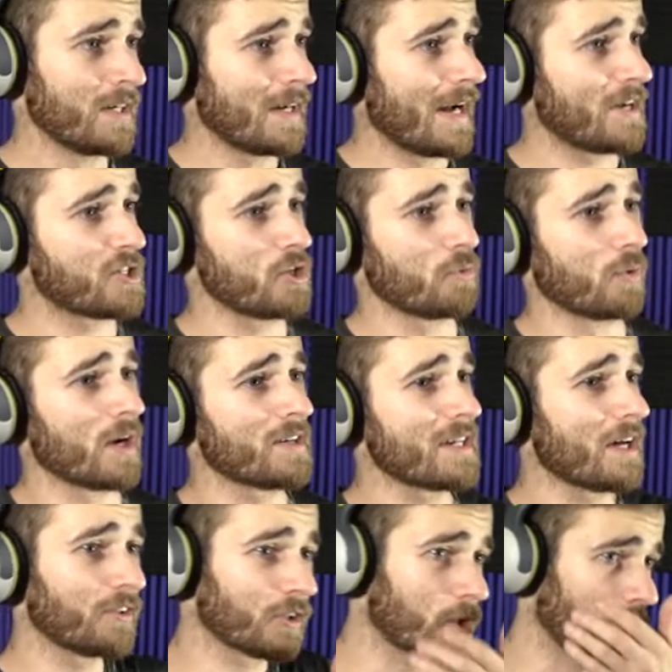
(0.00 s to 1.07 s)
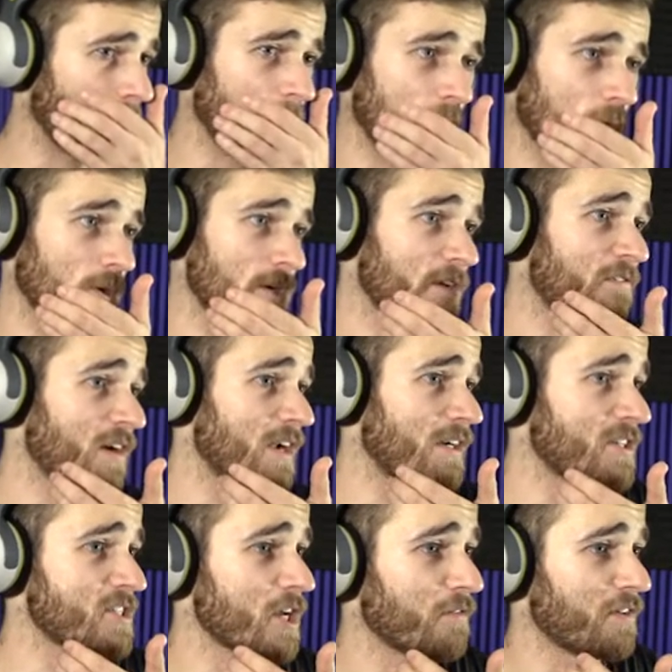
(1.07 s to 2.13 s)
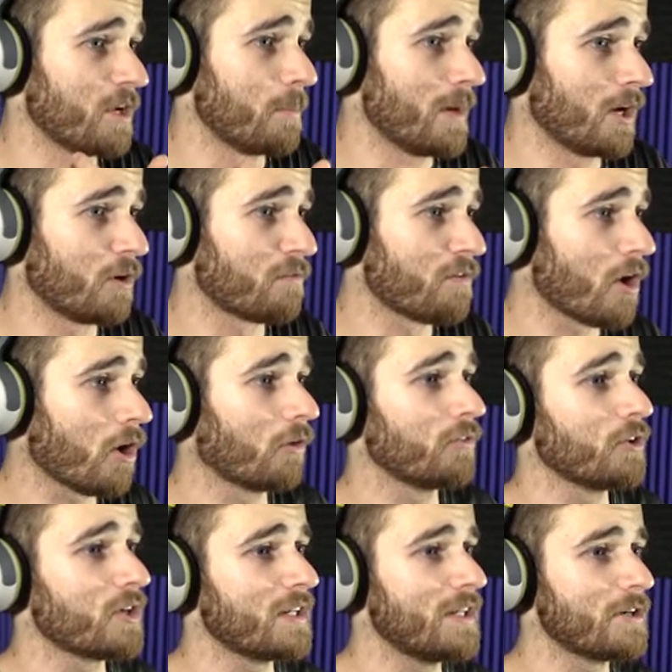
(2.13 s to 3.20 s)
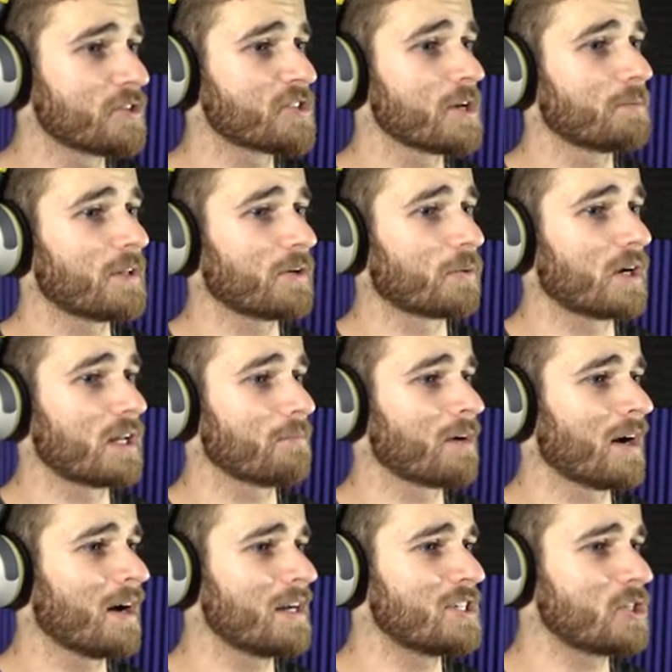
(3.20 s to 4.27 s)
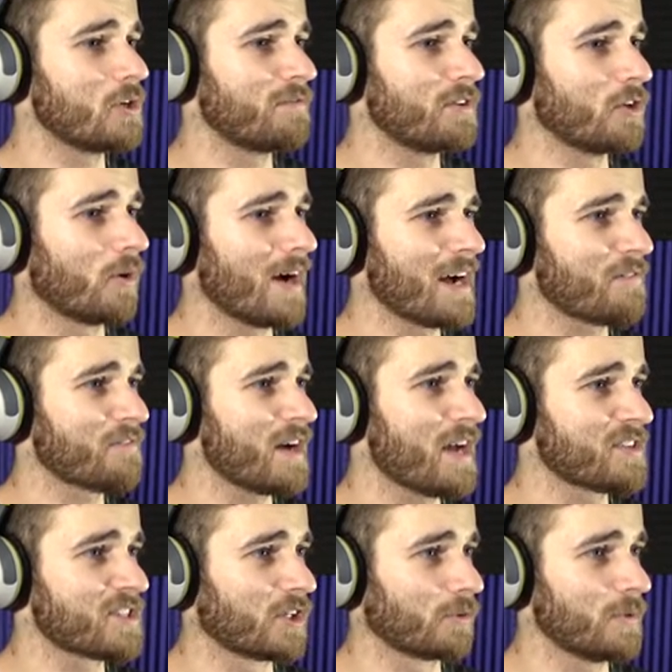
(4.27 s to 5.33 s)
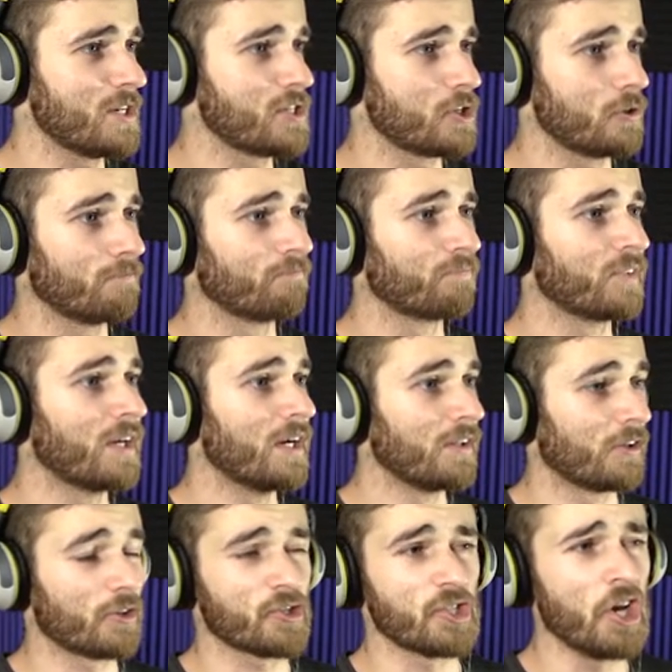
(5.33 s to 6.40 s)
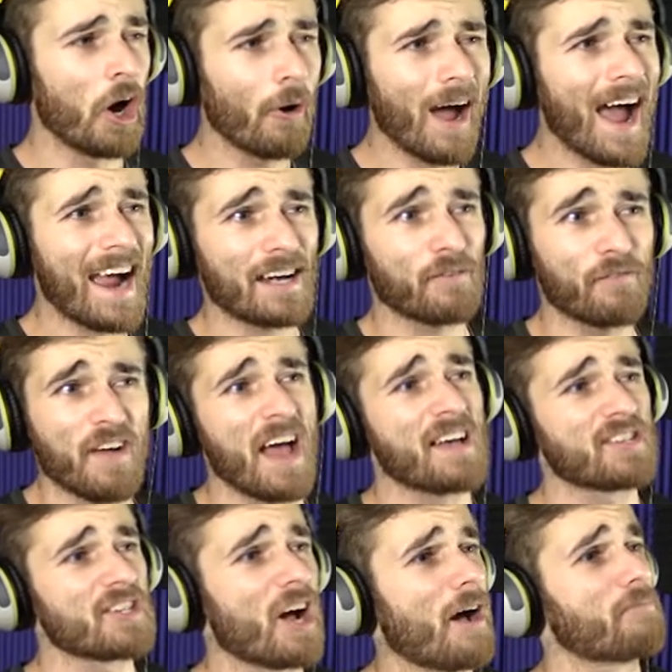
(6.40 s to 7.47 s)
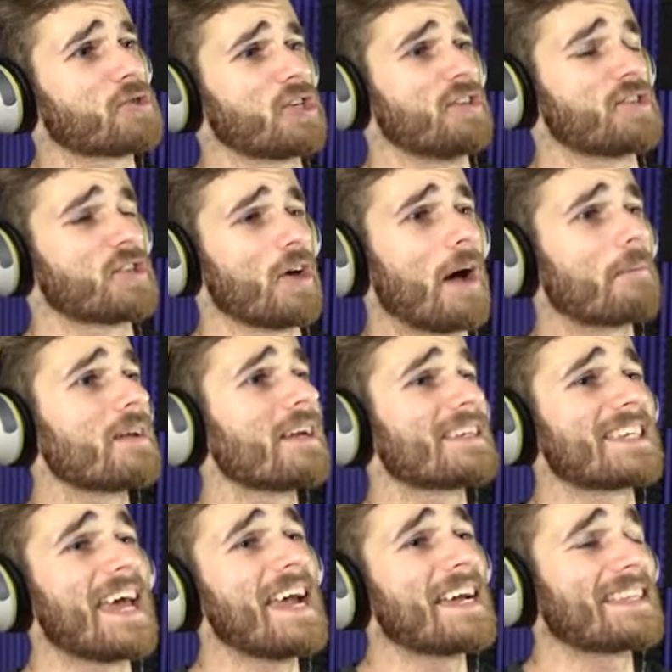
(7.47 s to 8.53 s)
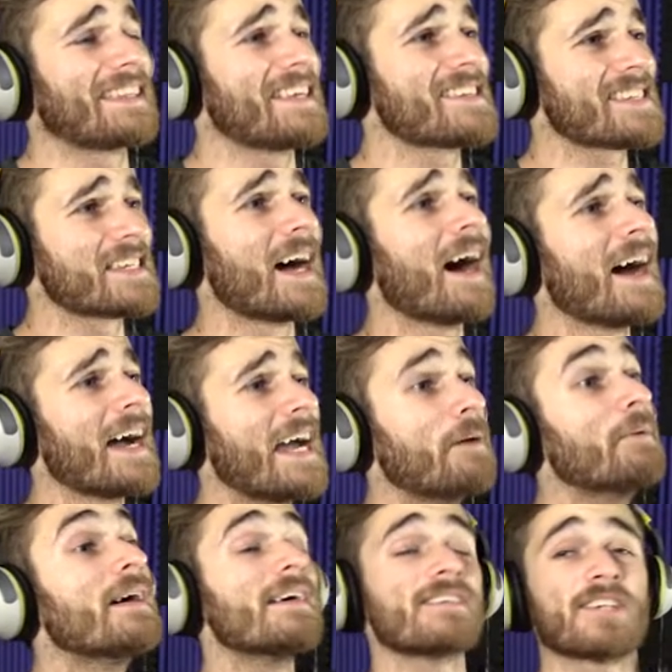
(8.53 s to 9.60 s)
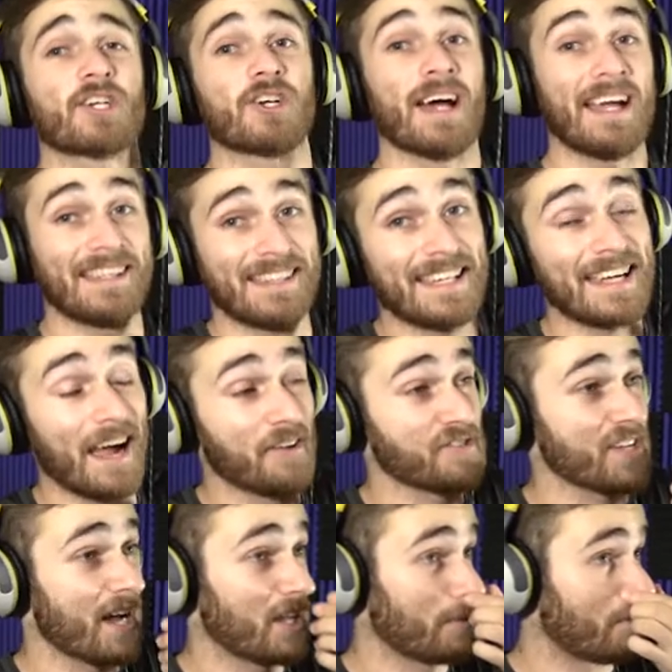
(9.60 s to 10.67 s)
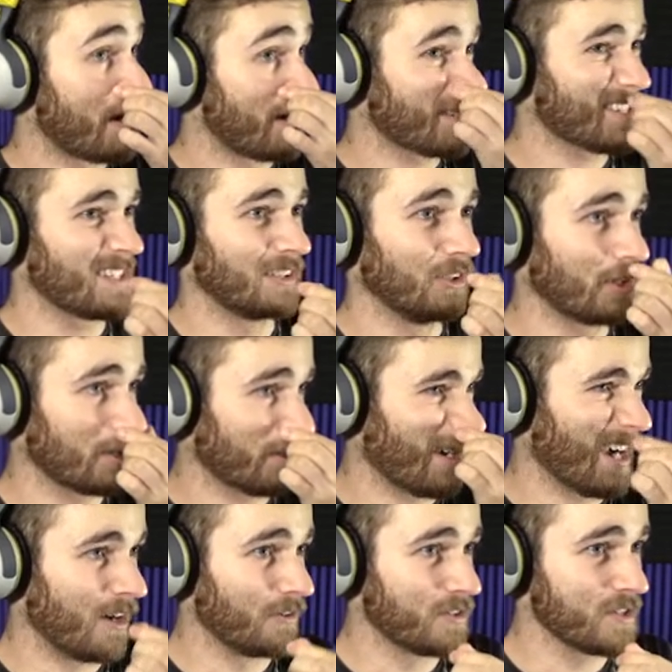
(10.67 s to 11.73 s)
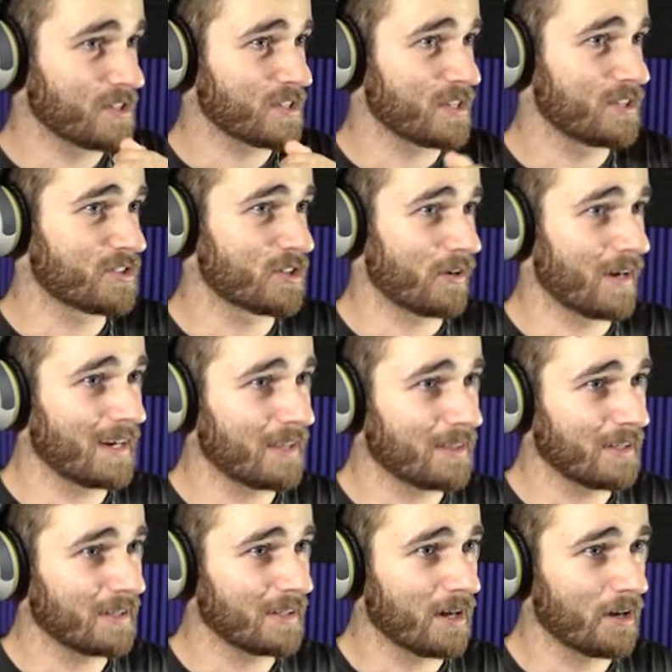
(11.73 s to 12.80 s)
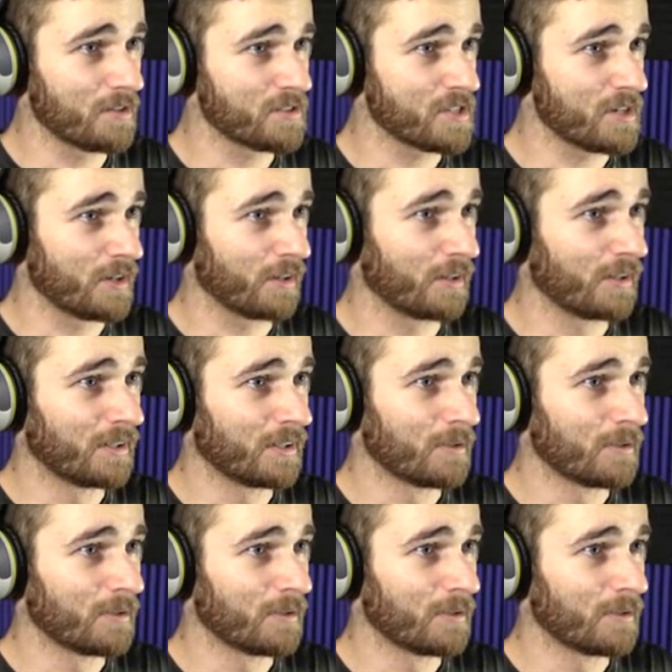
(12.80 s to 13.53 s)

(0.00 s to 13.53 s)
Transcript: As you run down the corridor, you find yourself in a metal vault. You can hear something running behind you. If you don't act fast, it'll reach you. There's no act fast option, so I'm gonna take this time to try and think outside the box and look around. Is there anything else here?